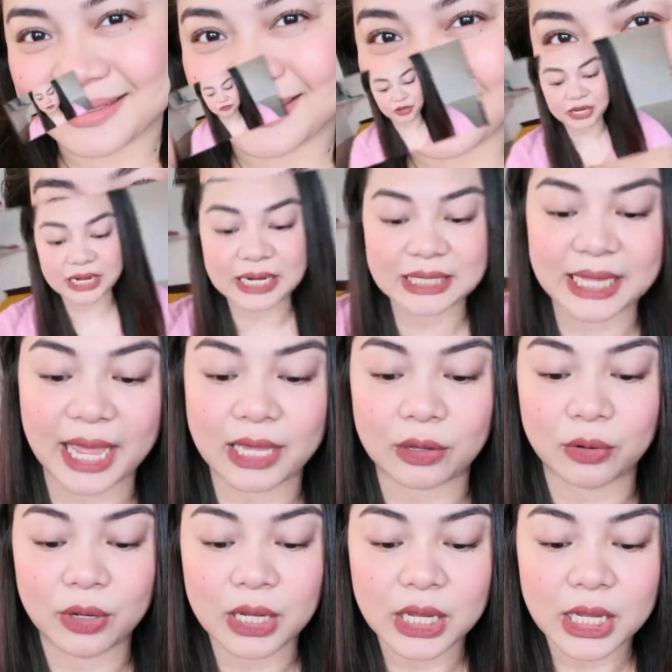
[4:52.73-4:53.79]
Verdict na
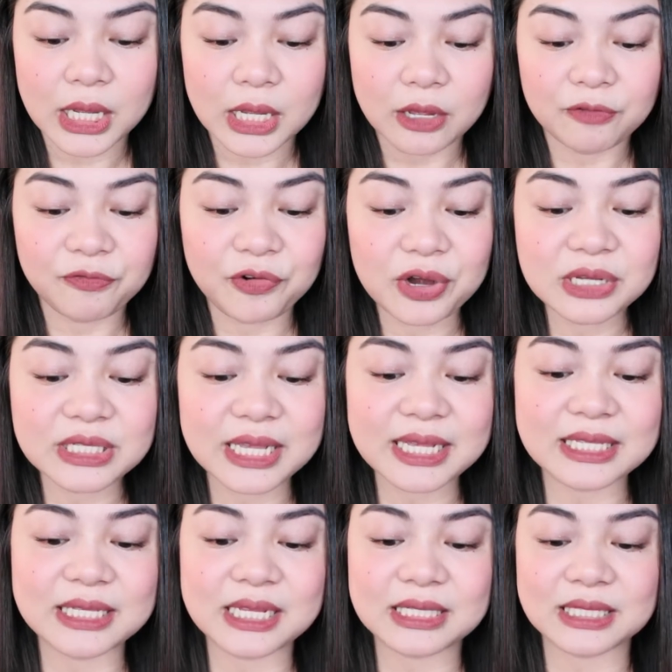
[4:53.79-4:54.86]
tayo. First
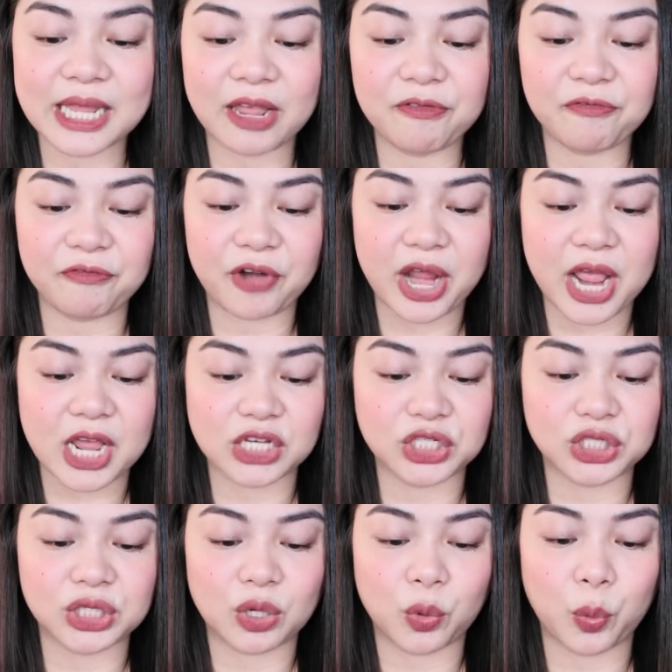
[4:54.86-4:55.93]
is the Stay
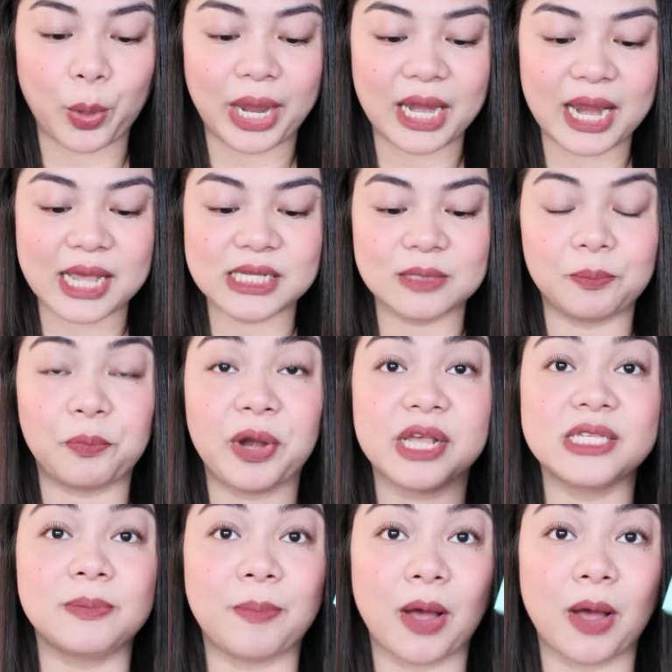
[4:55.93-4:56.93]
Fresh Way Less Press